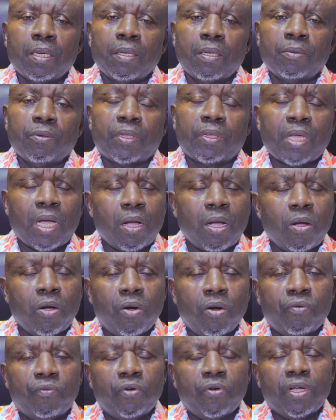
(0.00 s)
We thank
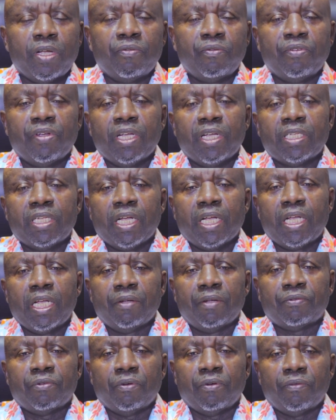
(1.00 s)
God for giving us the
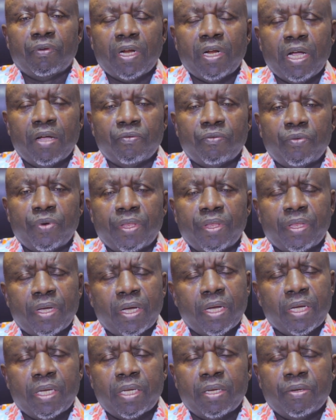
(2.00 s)
gift of life. We
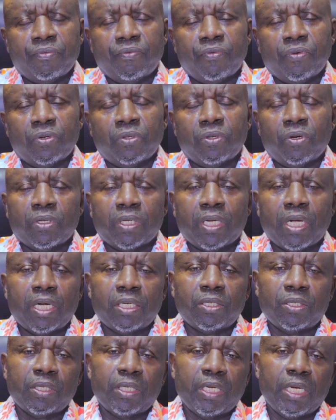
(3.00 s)
thank Him for not
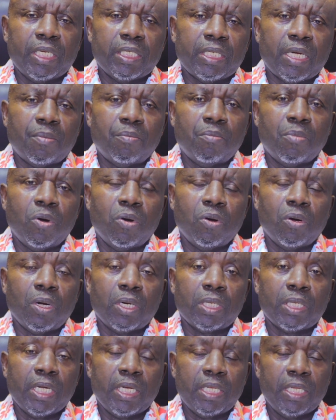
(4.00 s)
counting us among
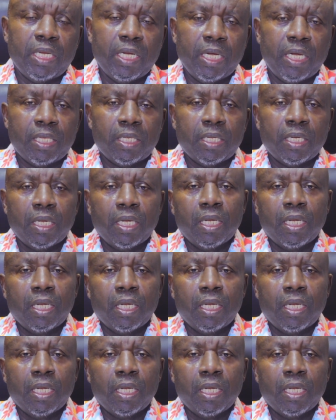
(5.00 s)
the dead.